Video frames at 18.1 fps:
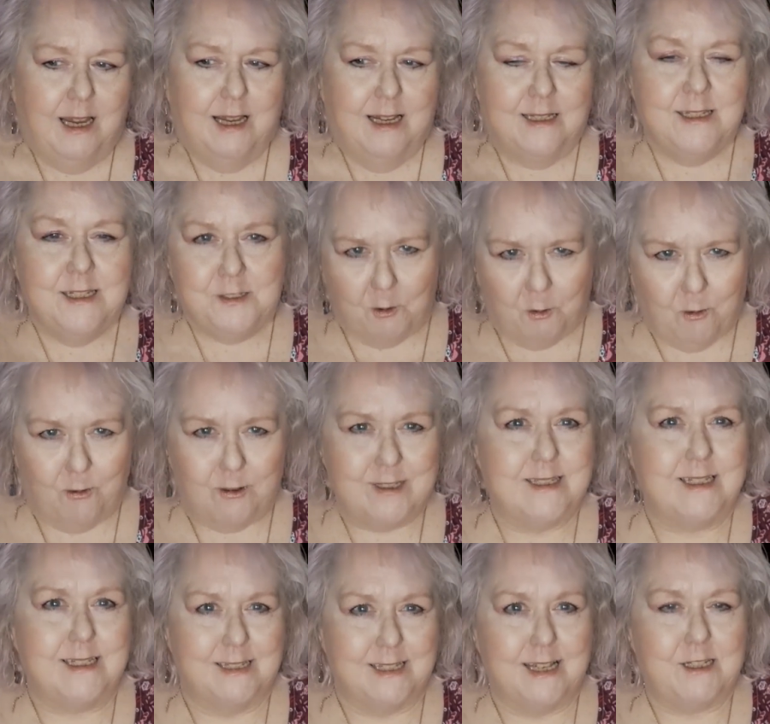and the dogs,
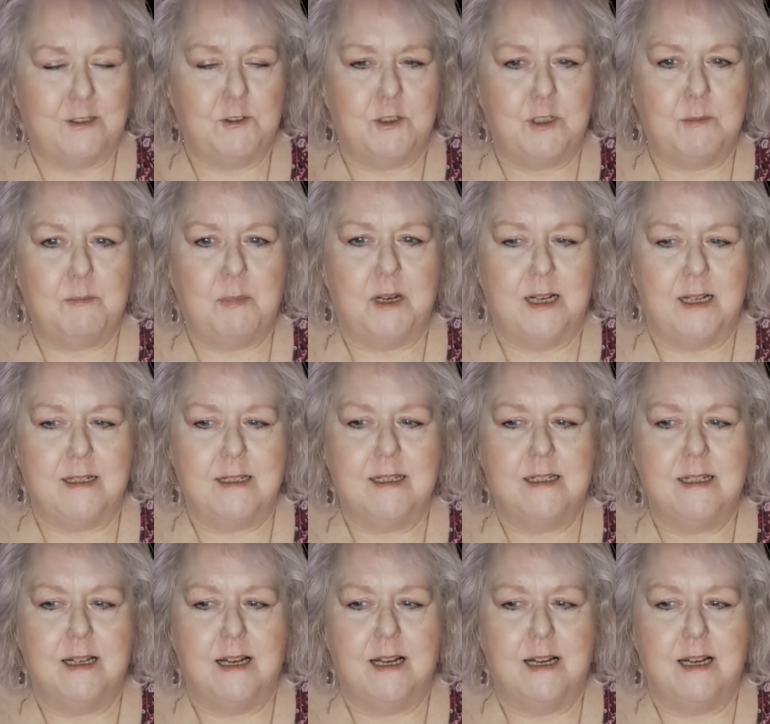etc. But